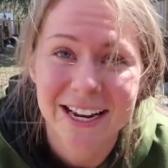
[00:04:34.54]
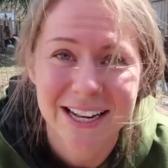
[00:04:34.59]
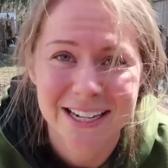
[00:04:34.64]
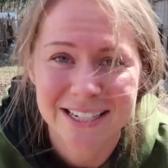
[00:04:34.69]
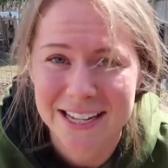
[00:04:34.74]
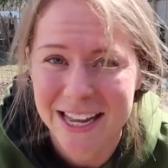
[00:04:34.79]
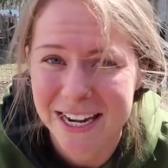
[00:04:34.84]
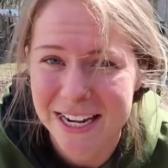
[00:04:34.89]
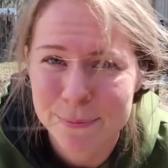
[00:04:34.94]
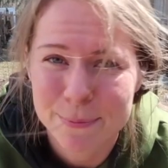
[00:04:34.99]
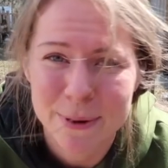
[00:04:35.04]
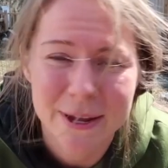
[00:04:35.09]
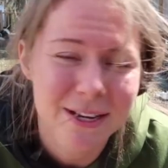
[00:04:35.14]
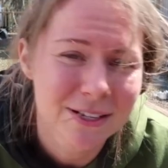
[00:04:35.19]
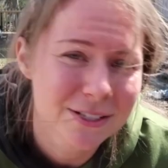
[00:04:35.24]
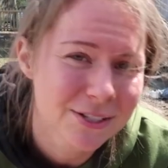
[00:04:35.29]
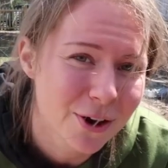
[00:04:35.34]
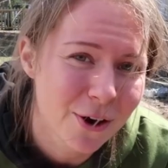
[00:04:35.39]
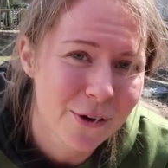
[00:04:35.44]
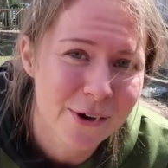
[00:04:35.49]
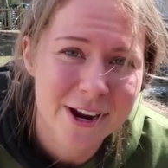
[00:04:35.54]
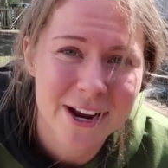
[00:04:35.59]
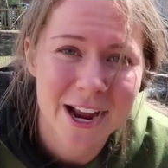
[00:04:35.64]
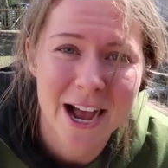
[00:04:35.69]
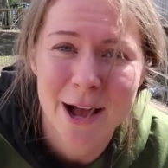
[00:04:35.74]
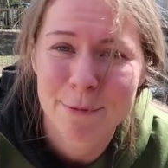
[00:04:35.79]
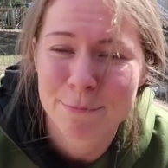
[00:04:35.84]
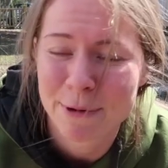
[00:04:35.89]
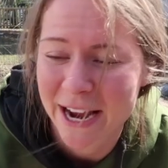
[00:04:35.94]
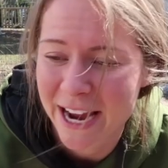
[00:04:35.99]
had guinea pigs growing
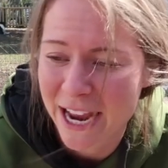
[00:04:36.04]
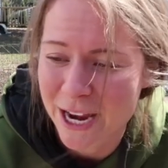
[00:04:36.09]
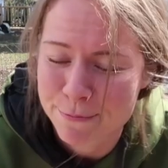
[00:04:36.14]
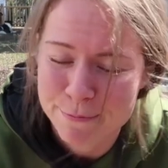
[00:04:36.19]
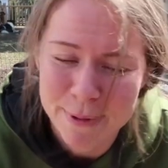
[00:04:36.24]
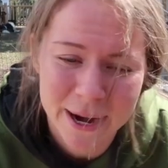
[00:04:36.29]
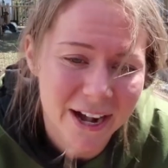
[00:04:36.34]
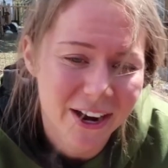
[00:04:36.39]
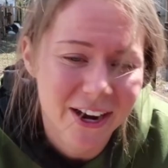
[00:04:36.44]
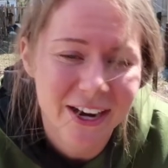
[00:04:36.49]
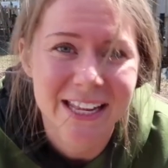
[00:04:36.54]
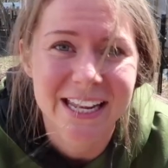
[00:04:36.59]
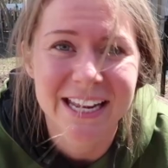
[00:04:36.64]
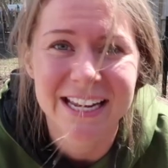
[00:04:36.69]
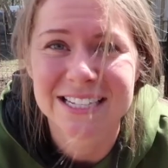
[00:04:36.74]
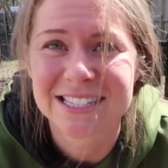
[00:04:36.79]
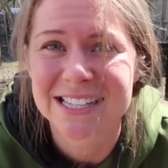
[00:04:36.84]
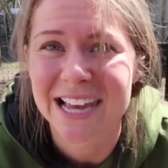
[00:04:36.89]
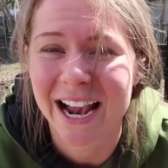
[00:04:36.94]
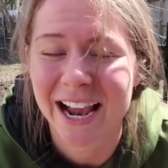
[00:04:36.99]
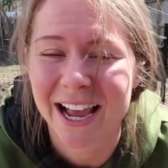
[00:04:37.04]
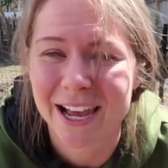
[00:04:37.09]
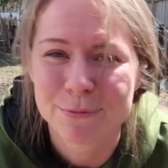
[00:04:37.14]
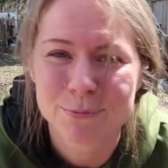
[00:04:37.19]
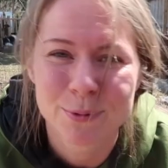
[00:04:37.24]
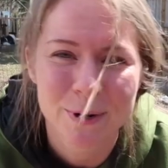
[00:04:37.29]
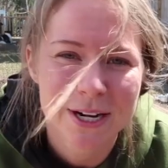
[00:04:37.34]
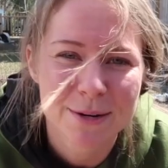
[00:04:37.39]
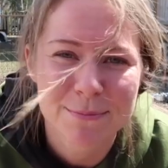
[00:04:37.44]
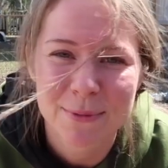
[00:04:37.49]
up, I had parakeets, I had
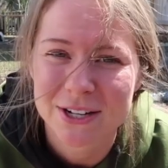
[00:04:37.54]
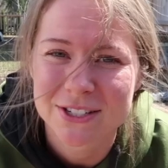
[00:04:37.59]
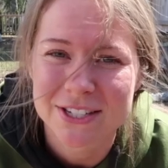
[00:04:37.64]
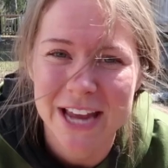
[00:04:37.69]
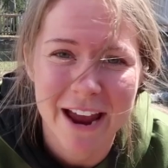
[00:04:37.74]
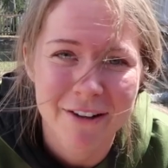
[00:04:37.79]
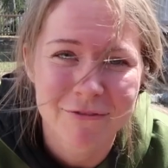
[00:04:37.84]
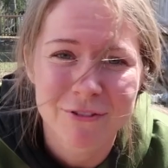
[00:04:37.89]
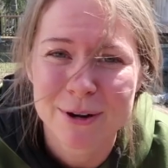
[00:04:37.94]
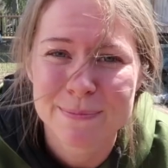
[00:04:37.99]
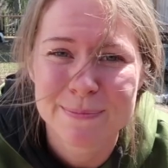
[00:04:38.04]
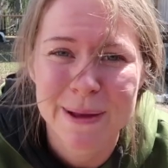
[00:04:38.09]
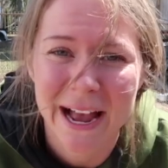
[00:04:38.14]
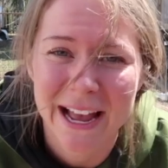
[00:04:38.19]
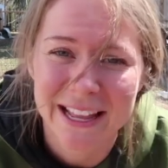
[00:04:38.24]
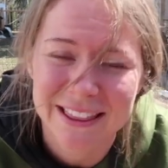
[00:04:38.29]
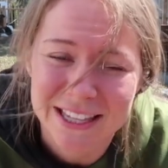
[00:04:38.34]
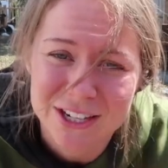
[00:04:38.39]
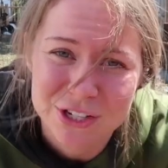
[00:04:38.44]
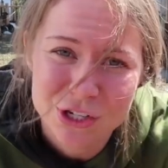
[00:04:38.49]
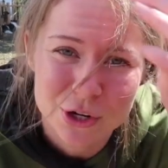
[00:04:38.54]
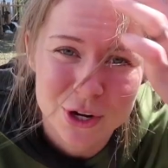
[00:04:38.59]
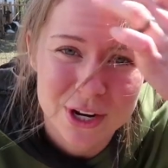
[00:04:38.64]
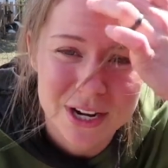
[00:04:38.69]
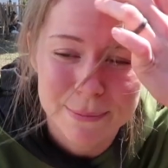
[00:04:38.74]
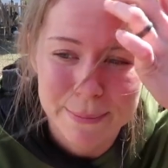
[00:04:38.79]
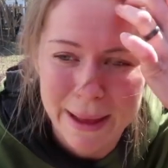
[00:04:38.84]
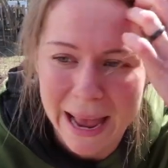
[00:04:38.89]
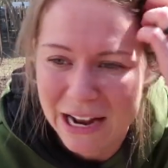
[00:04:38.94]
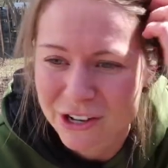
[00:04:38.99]
pretty much every pet that you can
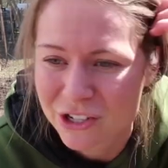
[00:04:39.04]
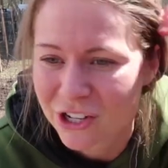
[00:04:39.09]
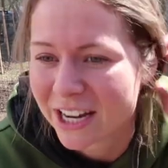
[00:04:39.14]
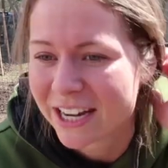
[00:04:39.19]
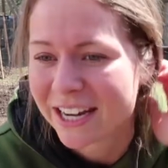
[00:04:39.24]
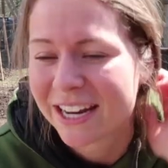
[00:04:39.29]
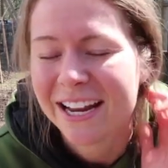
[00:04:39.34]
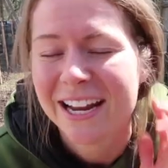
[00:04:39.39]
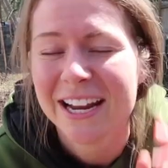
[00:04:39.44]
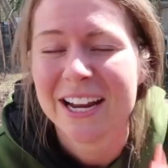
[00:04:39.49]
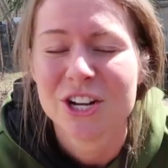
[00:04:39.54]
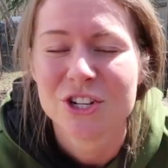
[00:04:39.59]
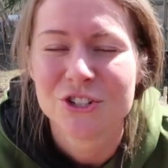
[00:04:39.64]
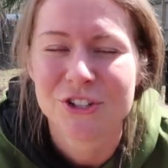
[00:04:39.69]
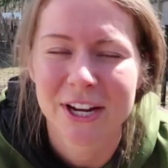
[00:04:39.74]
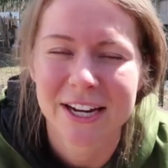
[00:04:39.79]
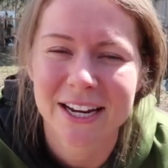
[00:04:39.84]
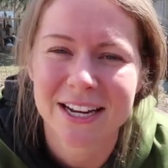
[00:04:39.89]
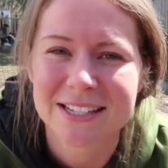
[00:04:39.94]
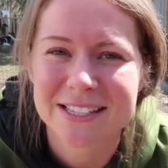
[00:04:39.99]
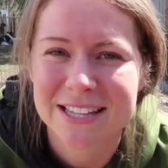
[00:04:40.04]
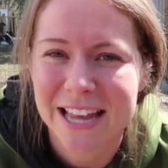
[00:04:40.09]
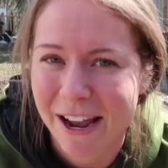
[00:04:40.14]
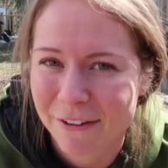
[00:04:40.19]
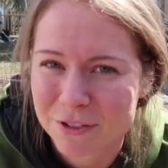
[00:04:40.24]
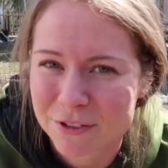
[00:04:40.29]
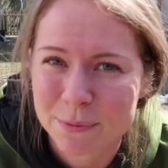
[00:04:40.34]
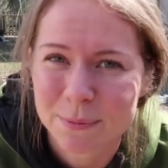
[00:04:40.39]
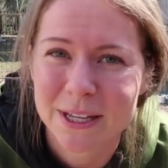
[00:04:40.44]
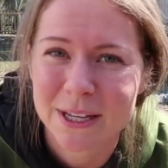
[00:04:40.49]
imagine. Chickens
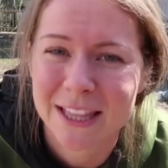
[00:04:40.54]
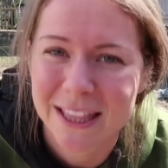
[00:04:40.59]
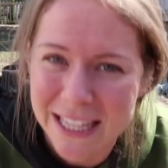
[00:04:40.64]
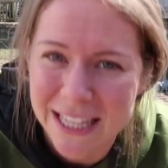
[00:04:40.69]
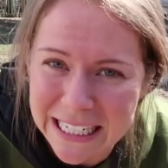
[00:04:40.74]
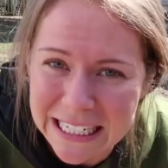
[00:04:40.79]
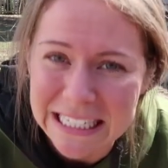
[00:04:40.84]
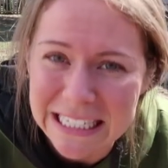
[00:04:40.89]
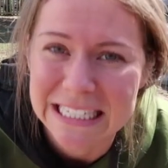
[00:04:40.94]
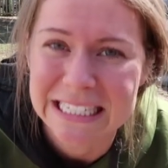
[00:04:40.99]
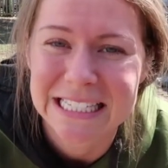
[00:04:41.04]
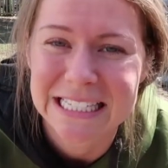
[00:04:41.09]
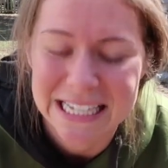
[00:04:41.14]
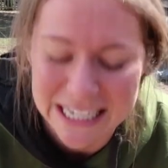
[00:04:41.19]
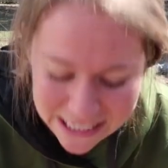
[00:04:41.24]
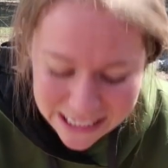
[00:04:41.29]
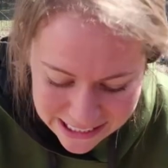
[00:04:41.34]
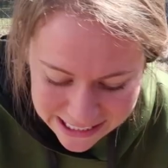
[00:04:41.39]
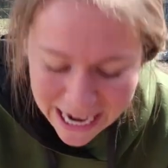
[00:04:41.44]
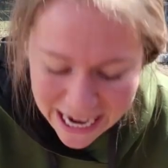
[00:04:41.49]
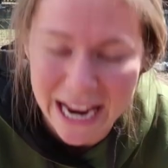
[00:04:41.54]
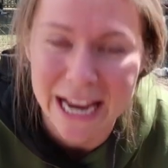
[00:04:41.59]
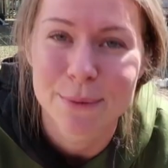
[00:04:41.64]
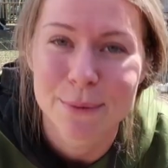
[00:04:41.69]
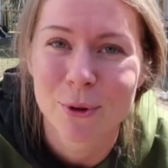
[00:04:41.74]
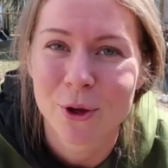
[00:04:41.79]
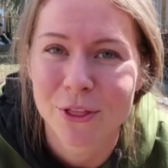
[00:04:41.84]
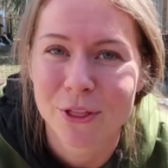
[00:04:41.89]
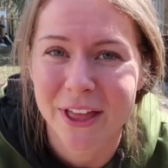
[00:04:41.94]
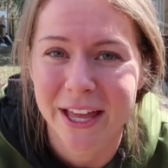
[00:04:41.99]
have to be the easiest
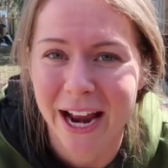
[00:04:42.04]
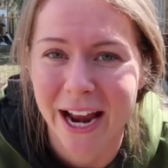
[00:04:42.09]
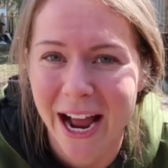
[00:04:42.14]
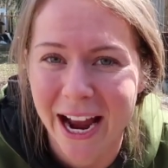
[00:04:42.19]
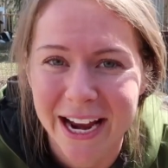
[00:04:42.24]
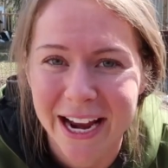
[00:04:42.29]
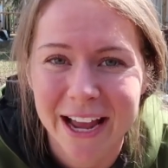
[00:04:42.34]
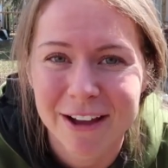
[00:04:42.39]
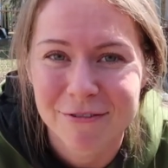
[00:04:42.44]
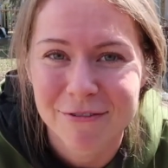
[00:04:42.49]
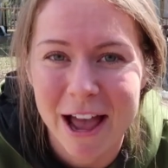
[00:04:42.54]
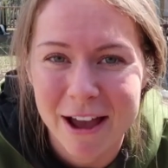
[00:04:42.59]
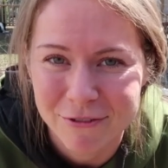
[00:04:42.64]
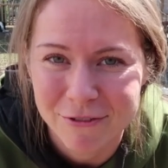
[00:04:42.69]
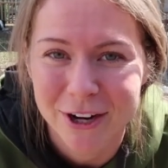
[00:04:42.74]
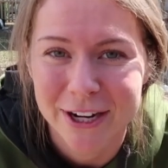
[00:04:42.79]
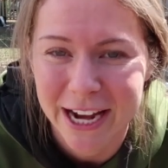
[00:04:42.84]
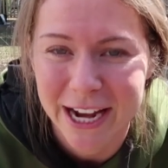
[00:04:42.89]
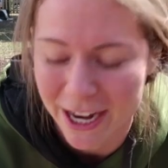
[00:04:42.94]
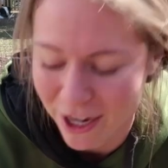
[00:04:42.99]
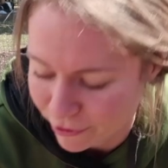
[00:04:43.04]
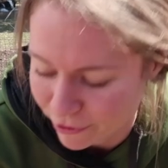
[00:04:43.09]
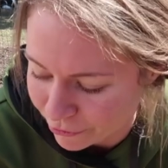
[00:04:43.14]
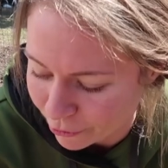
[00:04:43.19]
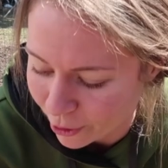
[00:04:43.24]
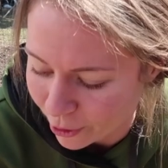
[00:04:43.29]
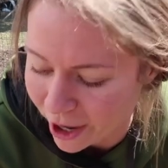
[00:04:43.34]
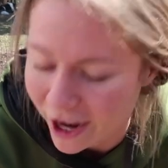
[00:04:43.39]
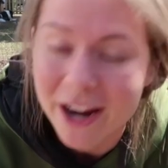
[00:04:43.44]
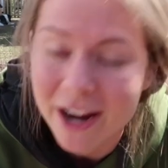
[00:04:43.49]
animal that I have ever cared
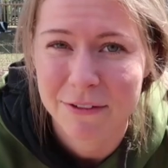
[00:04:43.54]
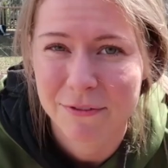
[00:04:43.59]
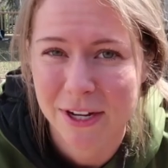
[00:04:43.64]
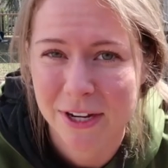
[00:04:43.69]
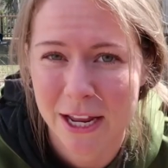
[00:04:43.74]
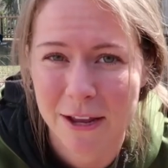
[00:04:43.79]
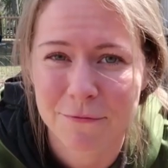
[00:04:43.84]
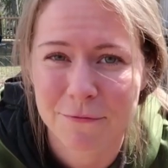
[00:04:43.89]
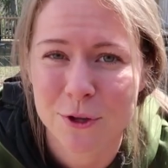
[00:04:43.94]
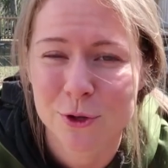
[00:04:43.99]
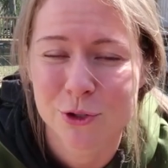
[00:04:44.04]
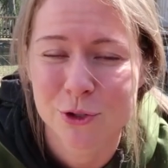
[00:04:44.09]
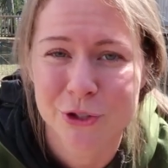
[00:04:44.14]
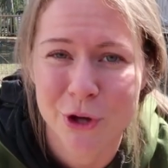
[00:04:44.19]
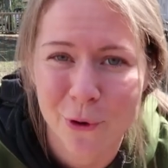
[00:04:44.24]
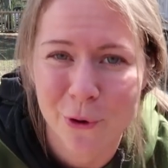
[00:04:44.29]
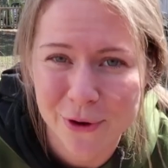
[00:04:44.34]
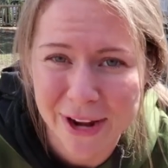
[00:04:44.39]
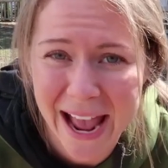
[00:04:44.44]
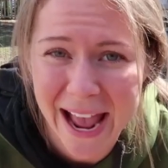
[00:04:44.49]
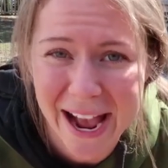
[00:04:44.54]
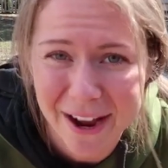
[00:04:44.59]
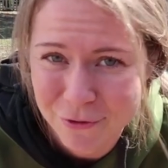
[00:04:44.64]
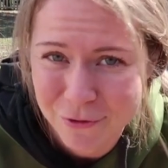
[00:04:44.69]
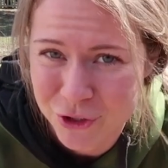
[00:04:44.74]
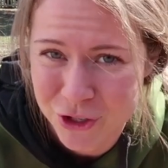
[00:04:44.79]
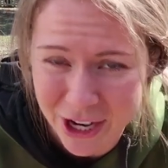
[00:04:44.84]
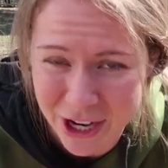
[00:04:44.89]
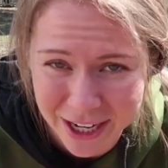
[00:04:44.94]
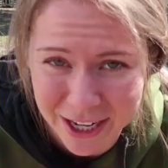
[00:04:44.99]
for. Even if you don't
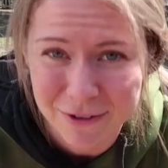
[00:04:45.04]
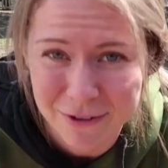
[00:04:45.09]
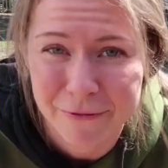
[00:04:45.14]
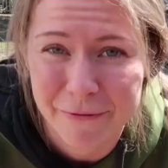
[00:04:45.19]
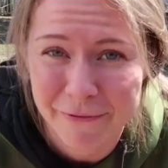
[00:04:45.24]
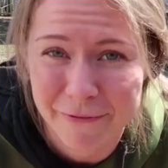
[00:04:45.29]
have chicken